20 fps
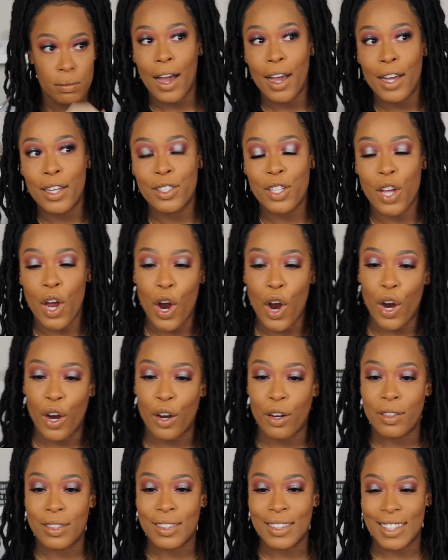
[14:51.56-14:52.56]
Eyes
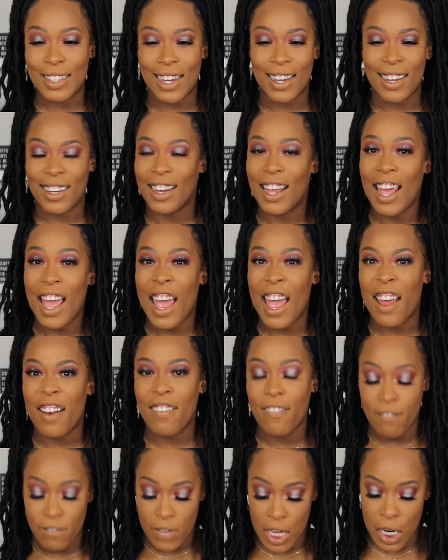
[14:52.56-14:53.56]
are done and
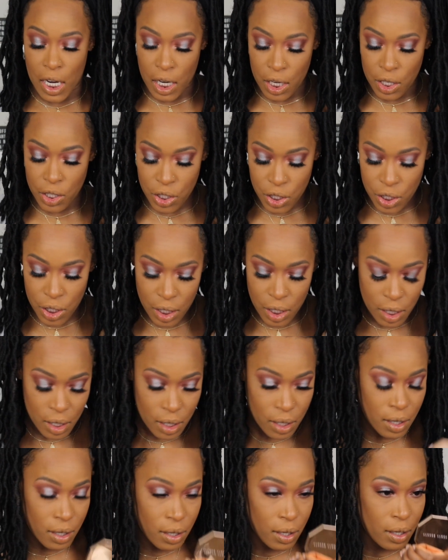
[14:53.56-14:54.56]
finished.
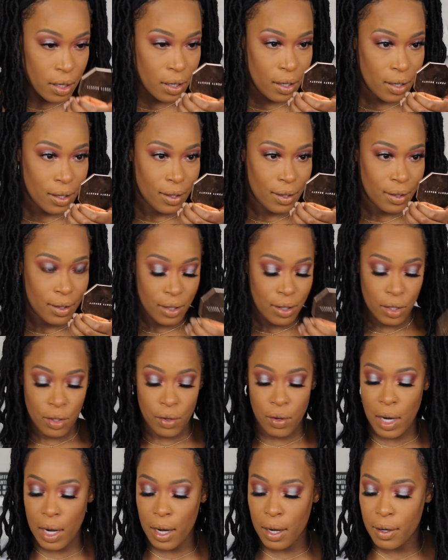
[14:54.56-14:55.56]

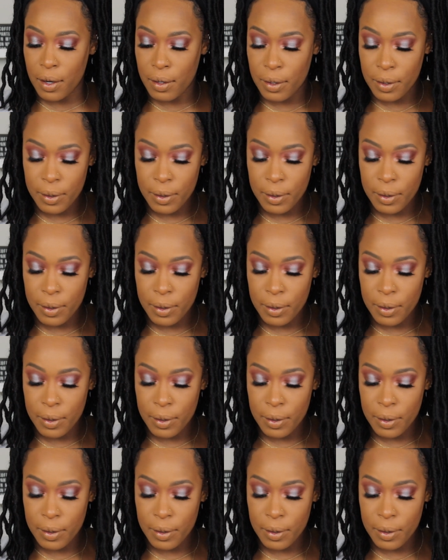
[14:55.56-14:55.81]
Great.